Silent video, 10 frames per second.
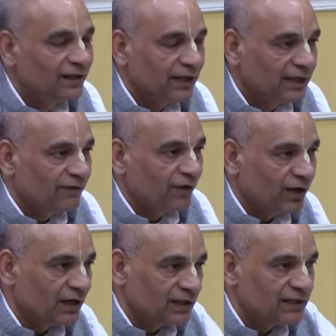And they'll
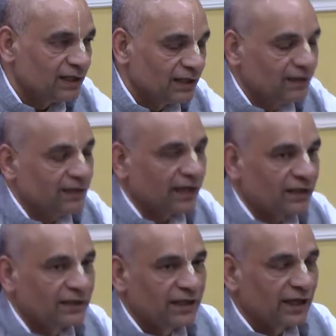fall unless they take a
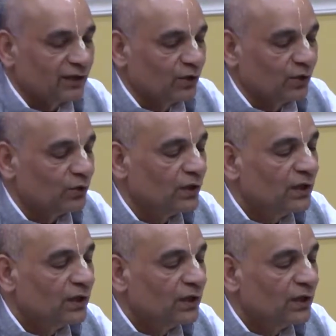diya and go.